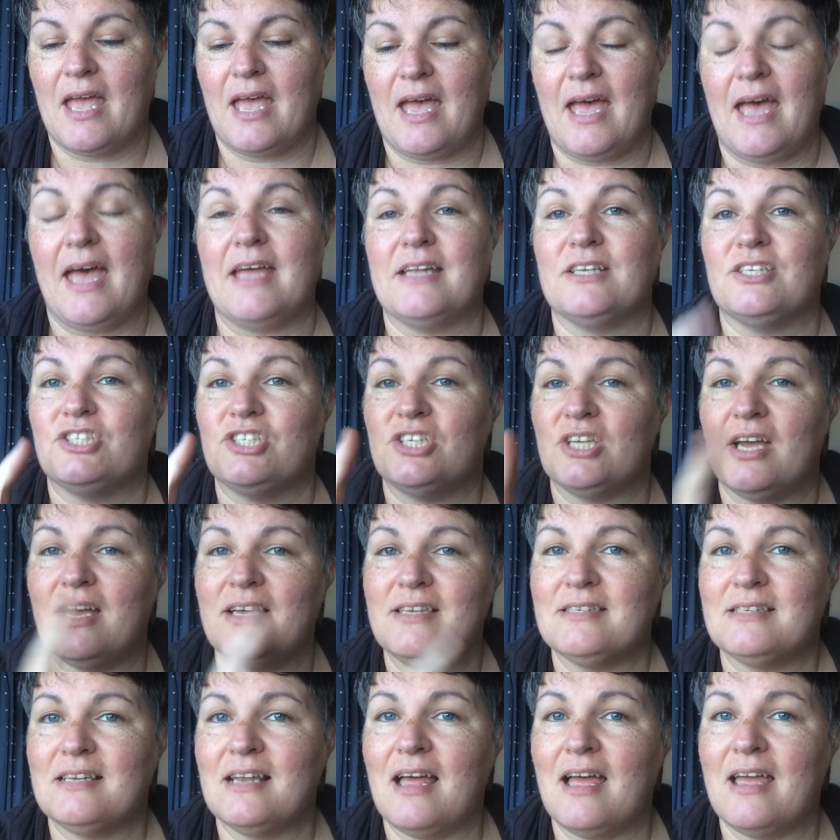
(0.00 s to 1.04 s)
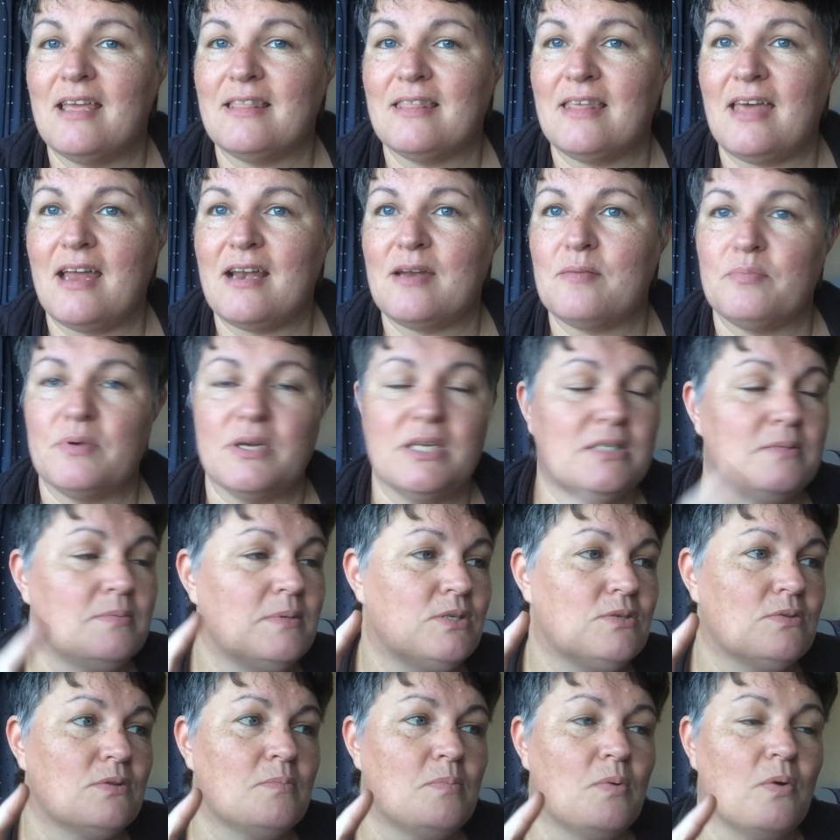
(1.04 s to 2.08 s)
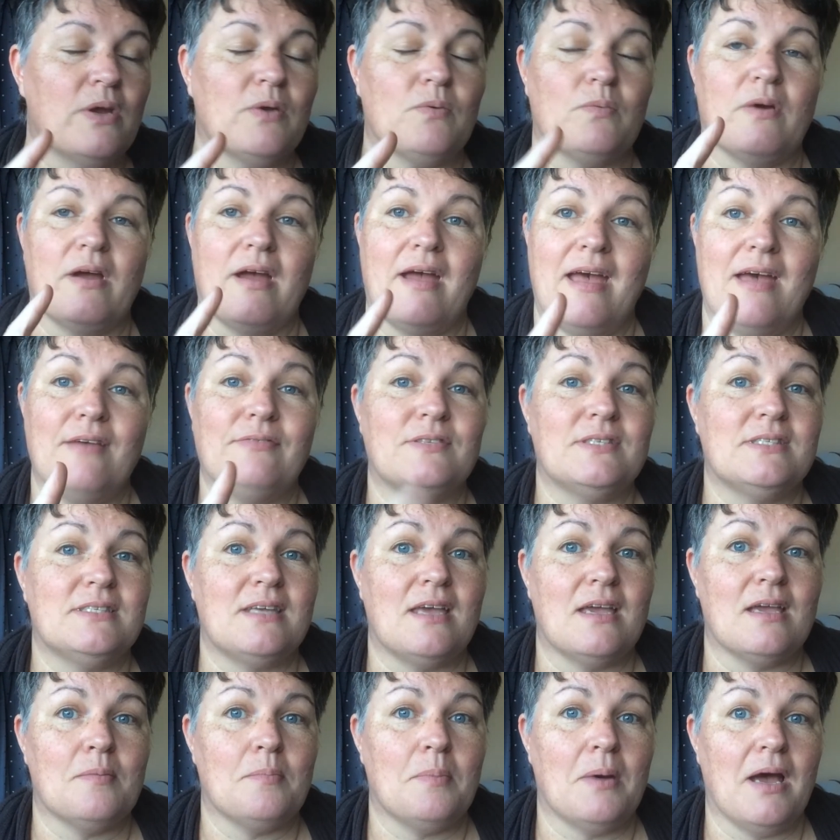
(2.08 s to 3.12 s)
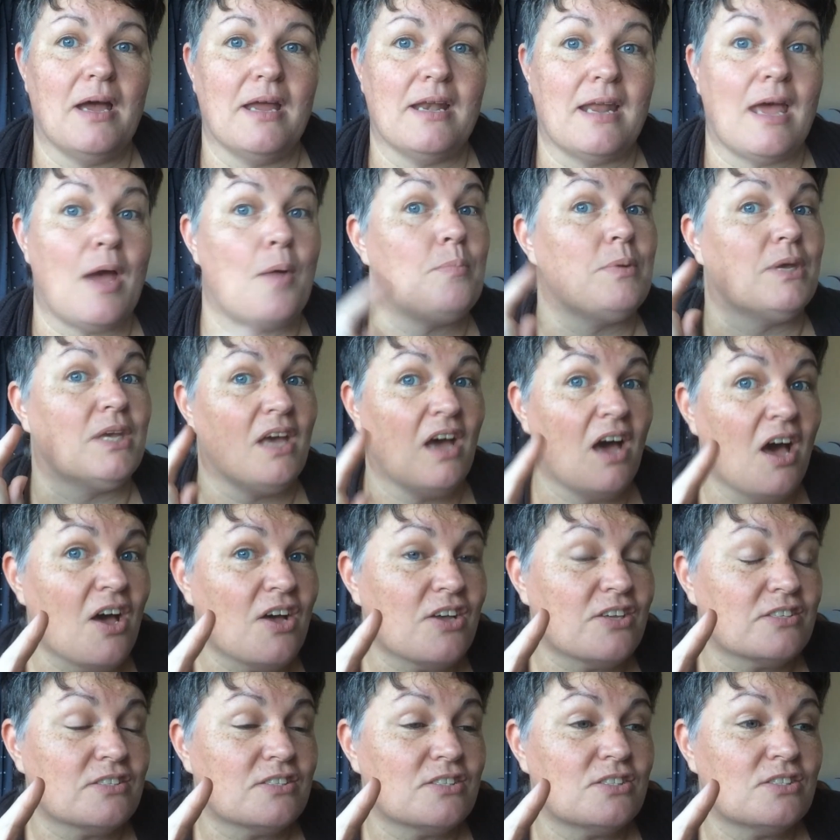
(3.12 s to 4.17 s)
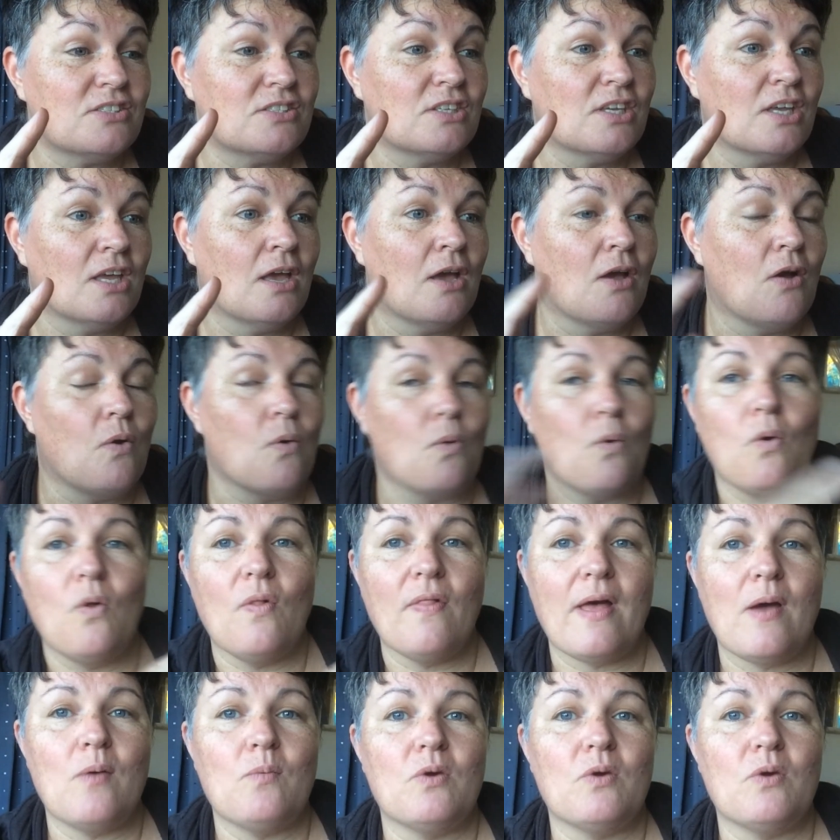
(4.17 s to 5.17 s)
And just like that, it brings me to the point where I have to say goodbye now because all that